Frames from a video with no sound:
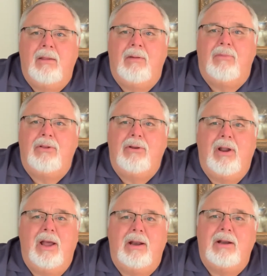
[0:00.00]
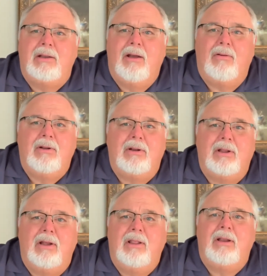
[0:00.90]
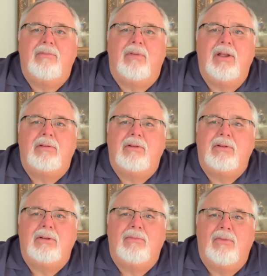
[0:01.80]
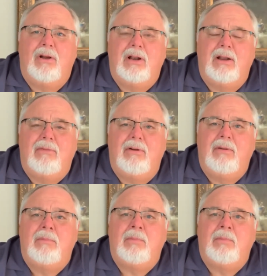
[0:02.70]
When you're out here talking to other investors and whatever,